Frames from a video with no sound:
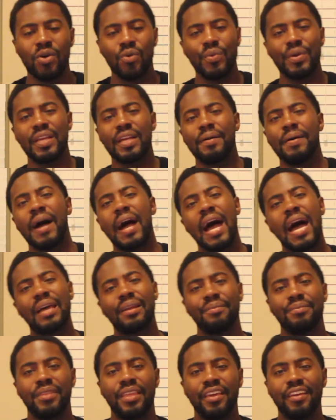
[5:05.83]
We can
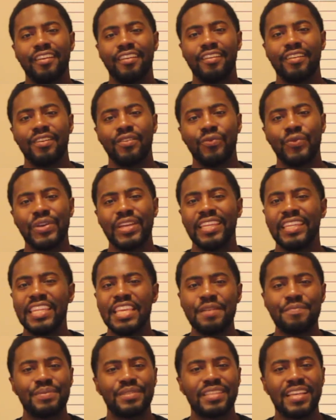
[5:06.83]
hide them there. We can
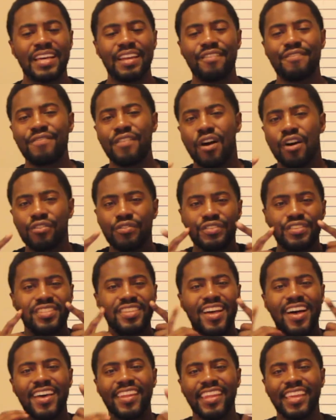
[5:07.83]
live beside a false
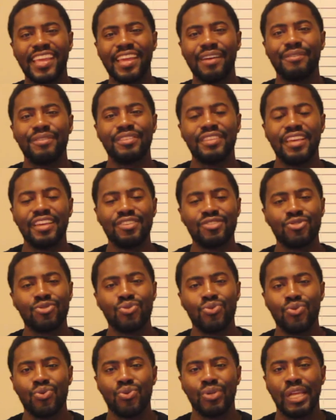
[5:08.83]
facade like everything's
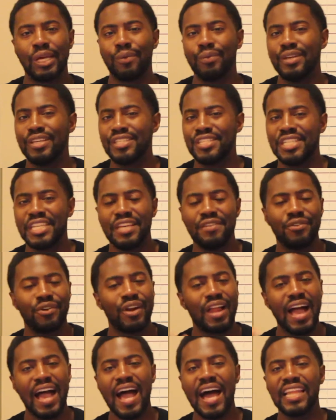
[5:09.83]
cool, like we're achieving
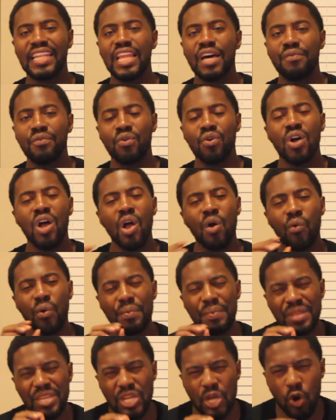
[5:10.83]
on a high level,
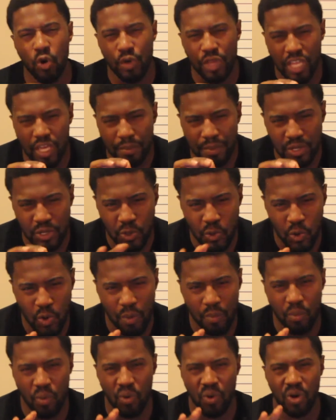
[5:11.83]
where we know we could be
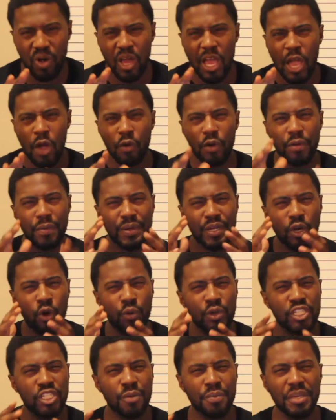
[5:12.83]
doing more, where we know
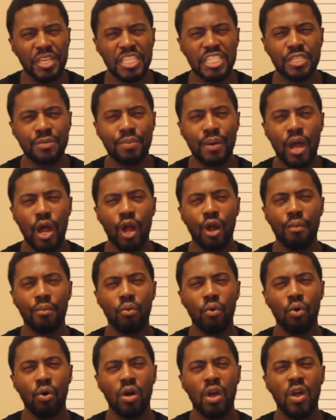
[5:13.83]
we should be inspiring
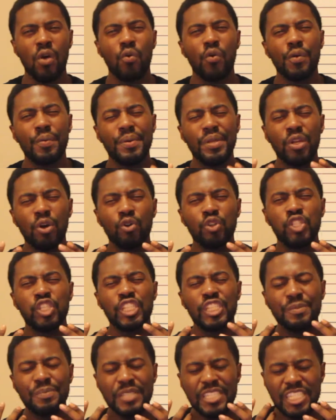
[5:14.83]
more, where we know
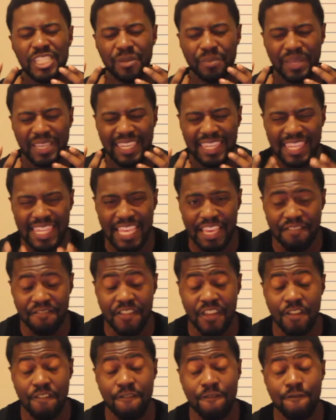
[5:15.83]
we should be
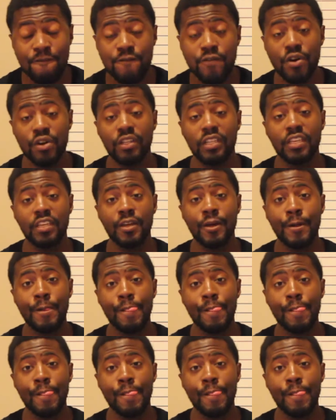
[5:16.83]
living fully.